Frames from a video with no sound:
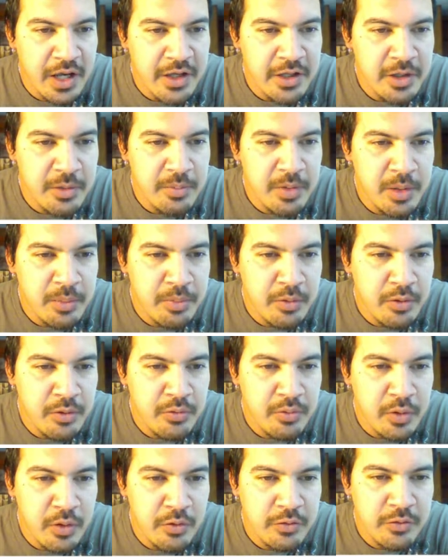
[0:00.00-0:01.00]
Kaya the pit
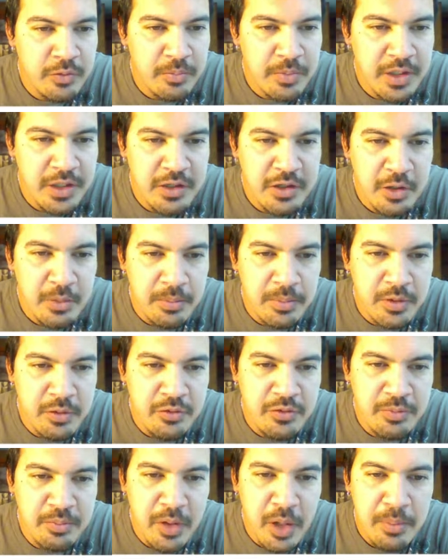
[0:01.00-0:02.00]
bull rose from being an
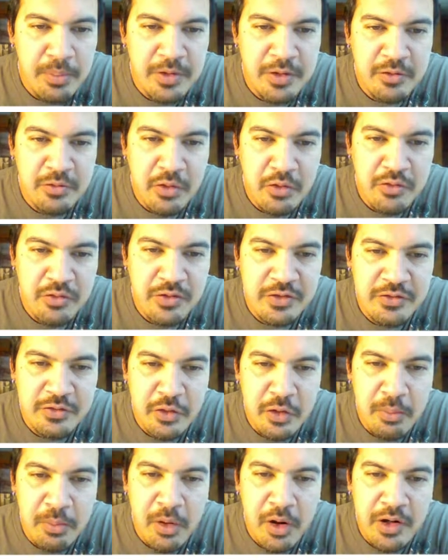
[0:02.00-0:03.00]
abused pup in a grocery
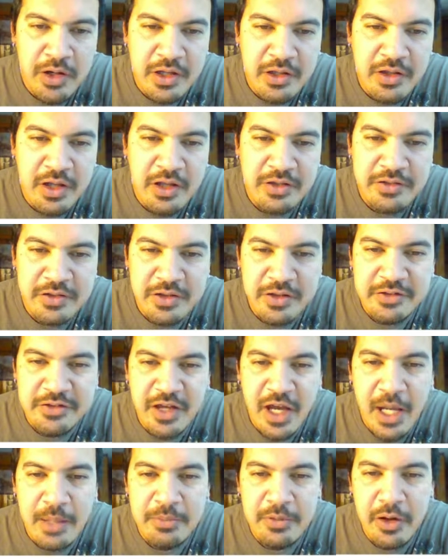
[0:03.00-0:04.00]
store parking lot to the
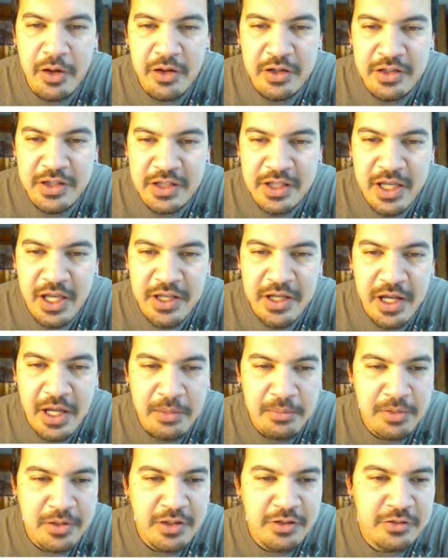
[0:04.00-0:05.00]
top dog in the
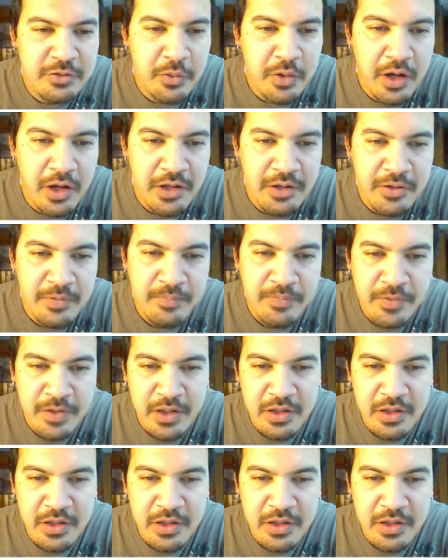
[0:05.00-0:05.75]
canine police squad.